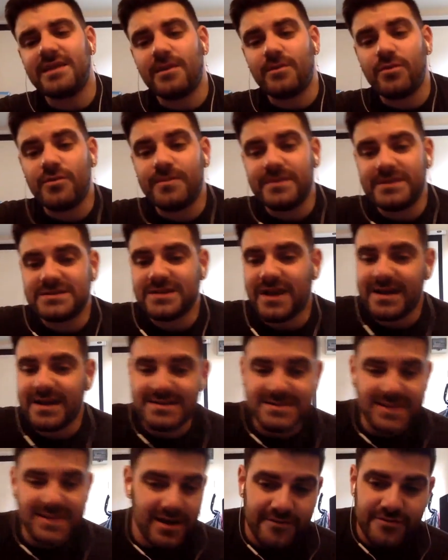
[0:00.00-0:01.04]
will be signings,
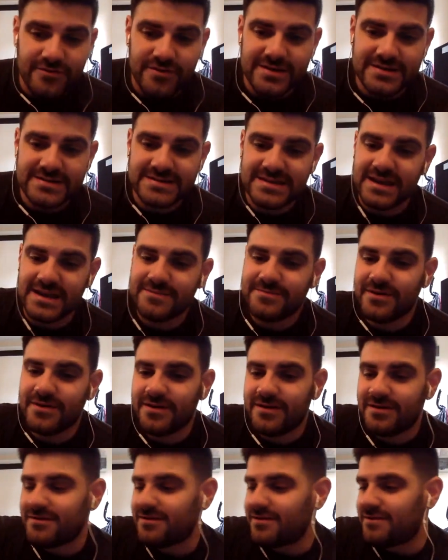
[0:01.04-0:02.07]
like I've already said,
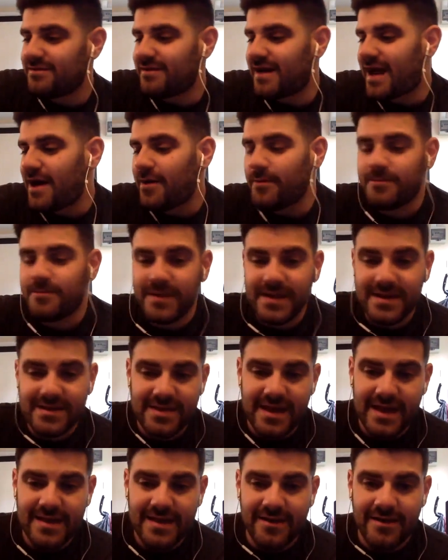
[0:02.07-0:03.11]
but how big
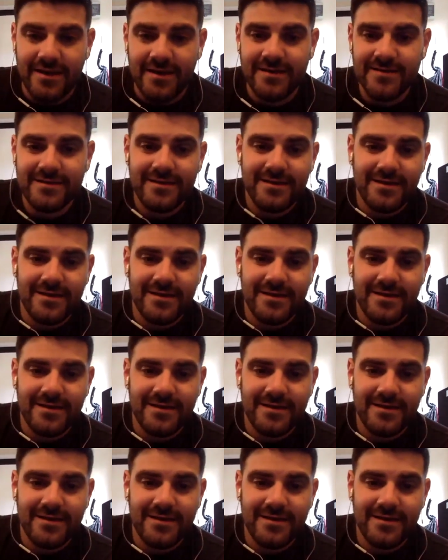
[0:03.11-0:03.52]
they are